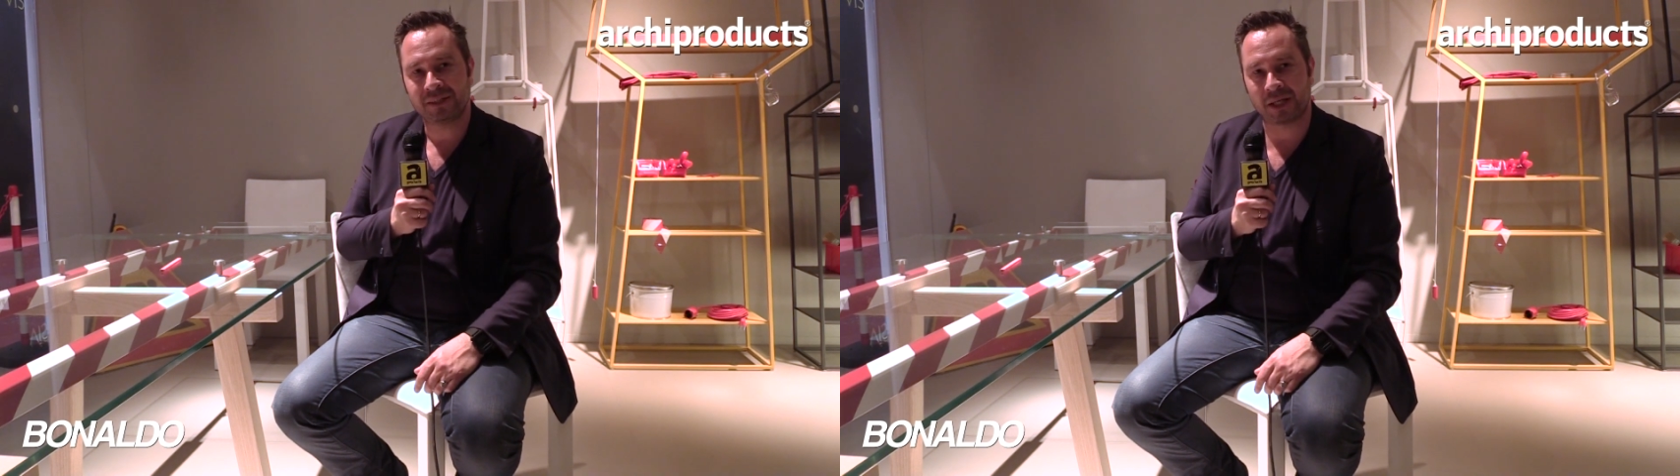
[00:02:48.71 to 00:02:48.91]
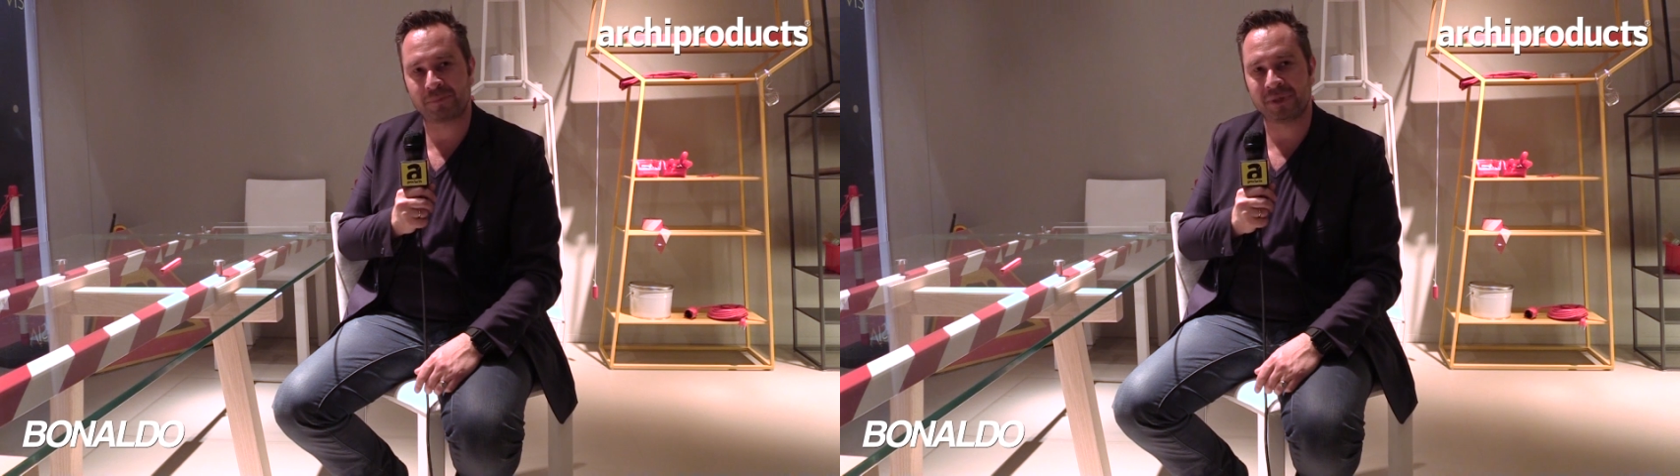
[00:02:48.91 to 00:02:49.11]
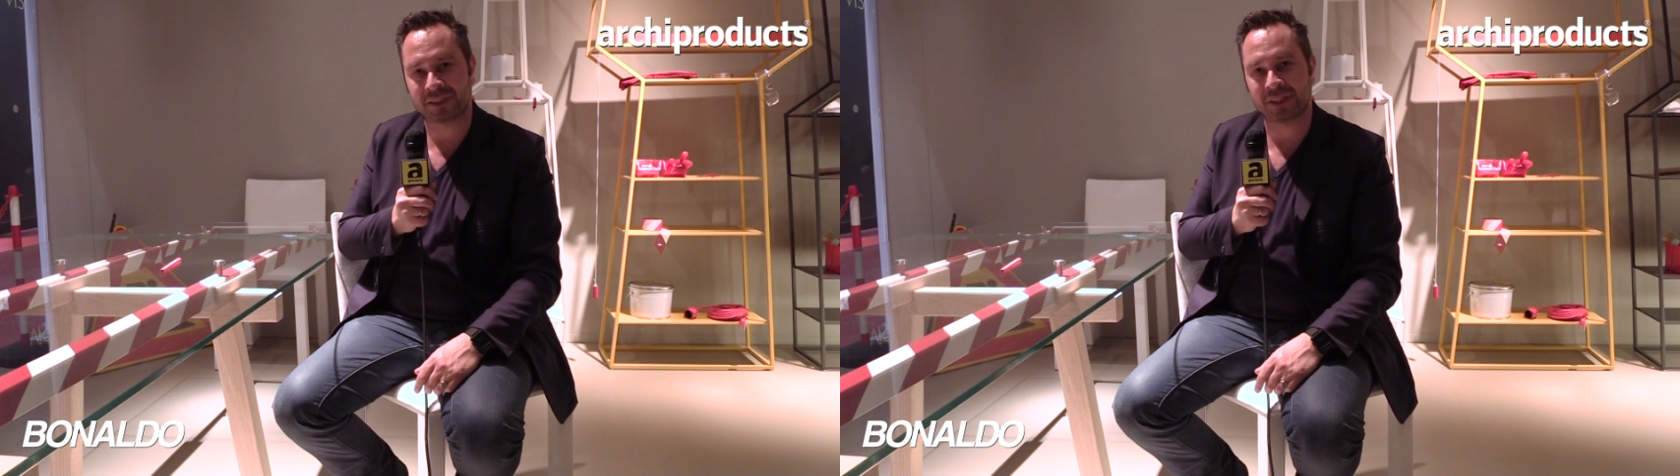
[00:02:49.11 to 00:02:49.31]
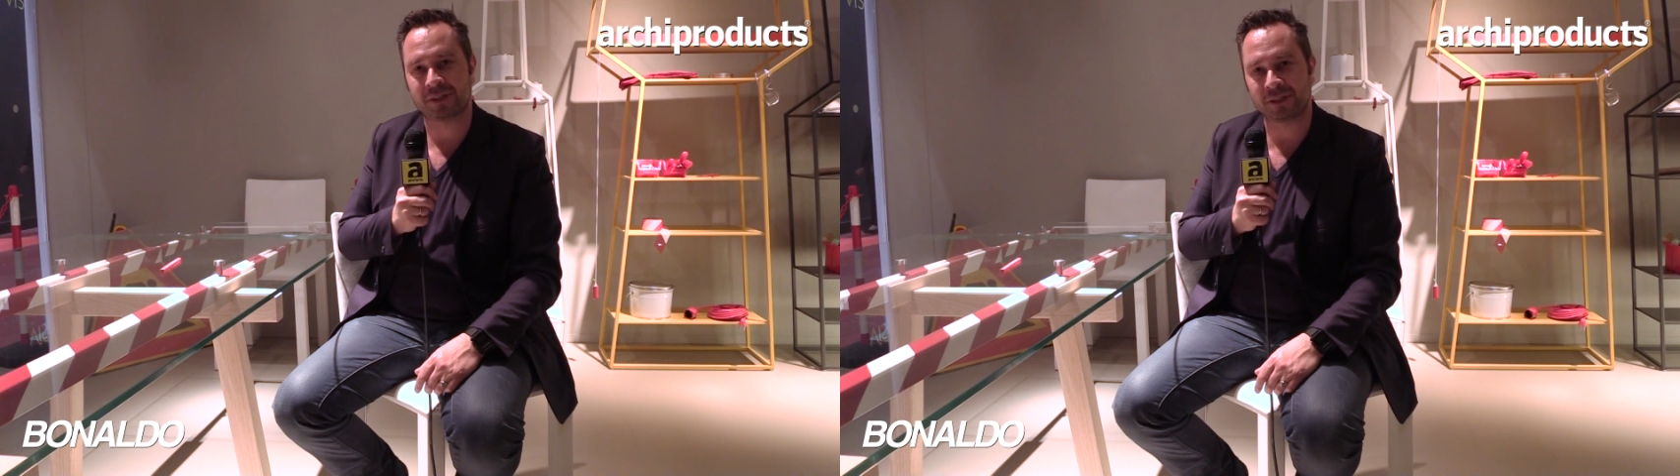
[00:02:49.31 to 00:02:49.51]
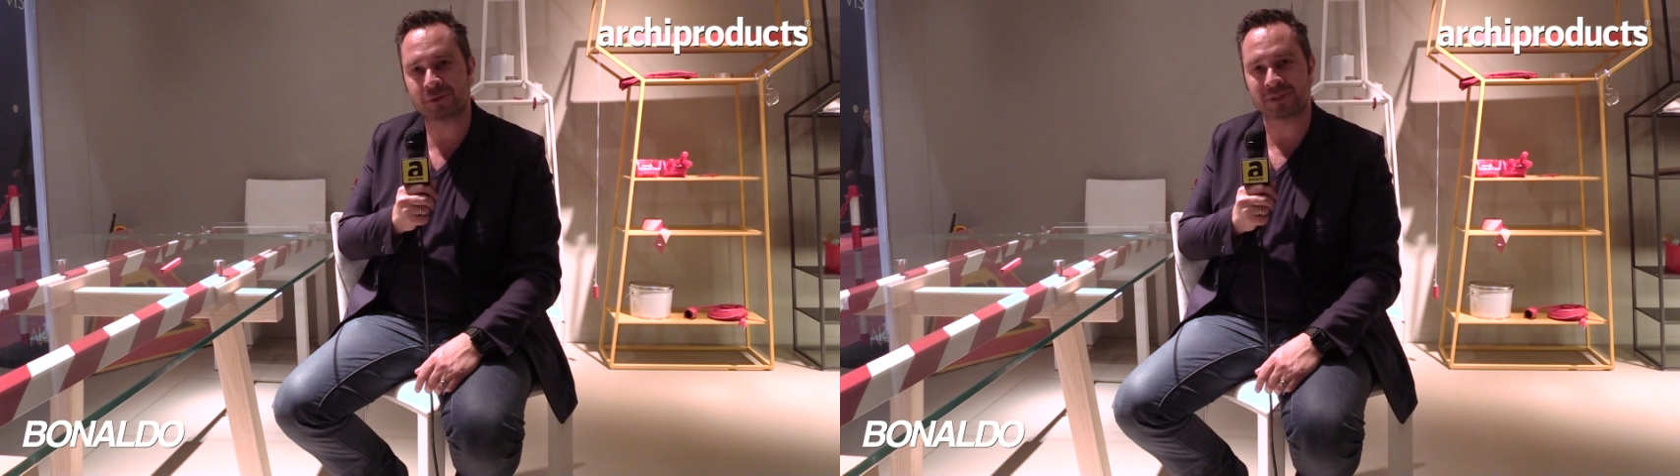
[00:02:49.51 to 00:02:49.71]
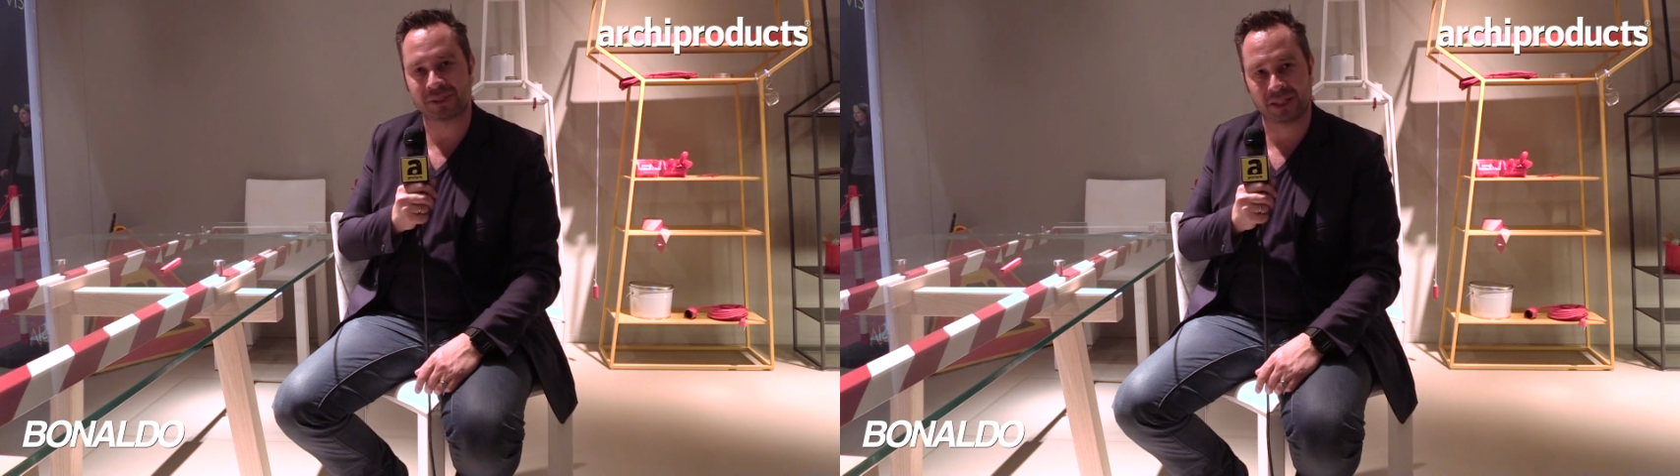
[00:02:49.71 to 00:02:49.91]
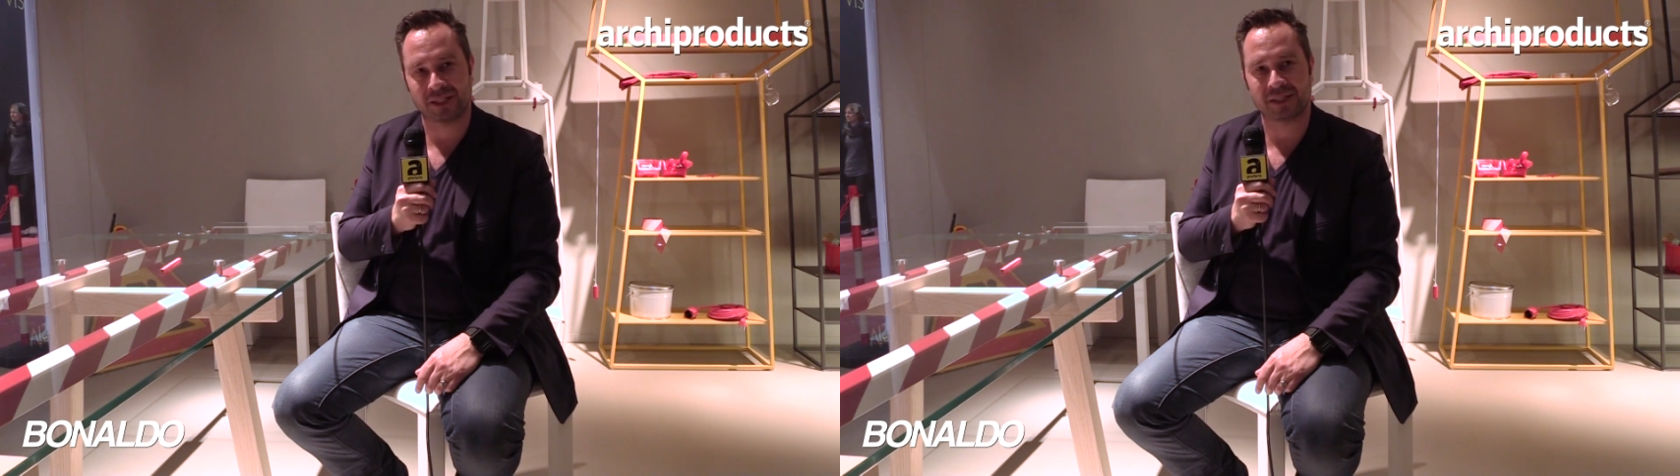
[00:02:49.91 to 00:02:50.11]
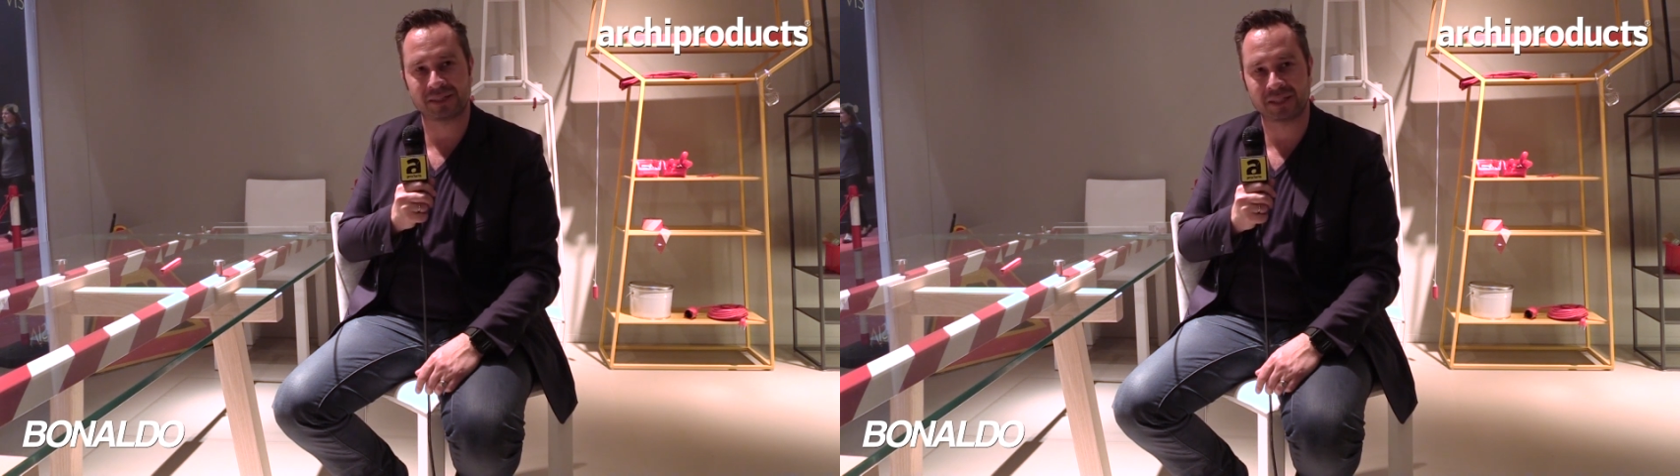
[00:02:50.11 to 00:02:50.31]
that makes it
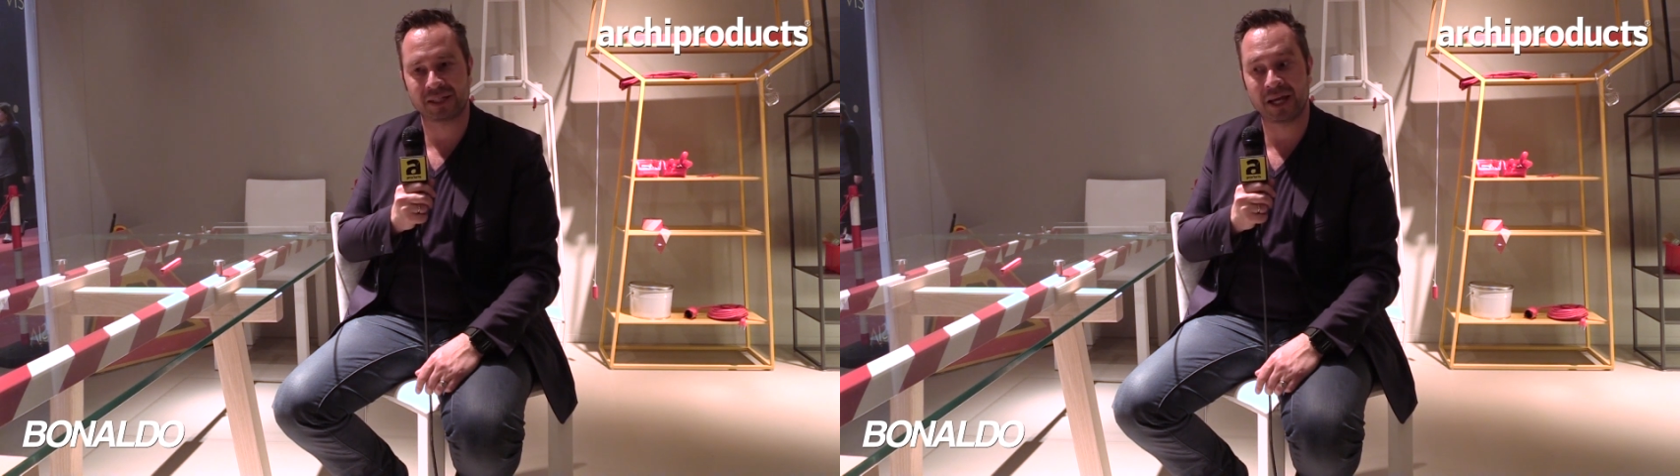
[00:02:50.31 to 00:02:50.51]
interesting, I think,